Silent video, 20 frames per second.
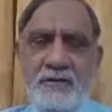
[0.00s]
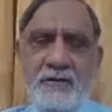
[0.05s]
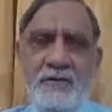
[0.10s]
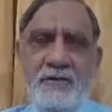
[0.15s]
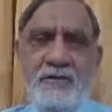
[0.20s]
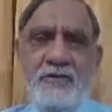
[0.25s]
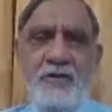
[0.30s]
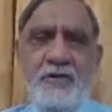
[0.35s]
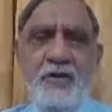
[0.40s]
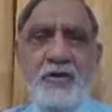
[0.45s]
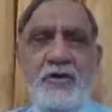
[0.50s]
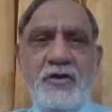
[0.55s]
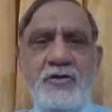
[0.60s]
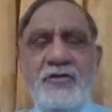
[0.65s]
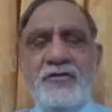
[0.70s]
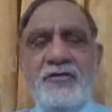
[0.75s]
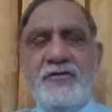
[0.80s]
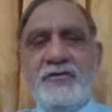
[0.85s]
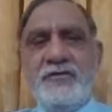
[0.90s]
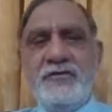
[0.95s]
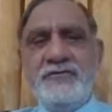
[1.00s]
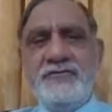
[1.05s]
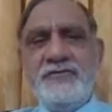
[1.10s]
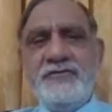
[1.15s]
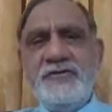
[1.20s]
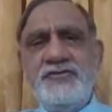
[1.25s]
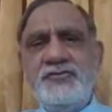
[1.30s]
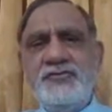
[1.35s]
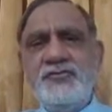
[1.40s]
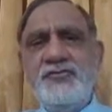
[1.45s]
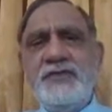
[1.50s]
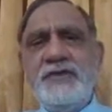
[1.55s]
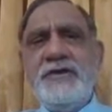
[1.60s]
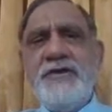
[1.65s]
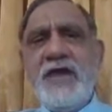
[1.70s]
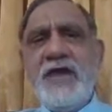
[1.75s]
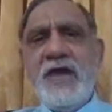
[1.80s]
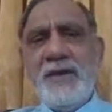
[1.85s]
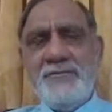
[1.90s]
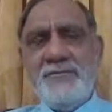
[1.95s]
Now, just to
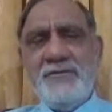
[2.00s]
recap,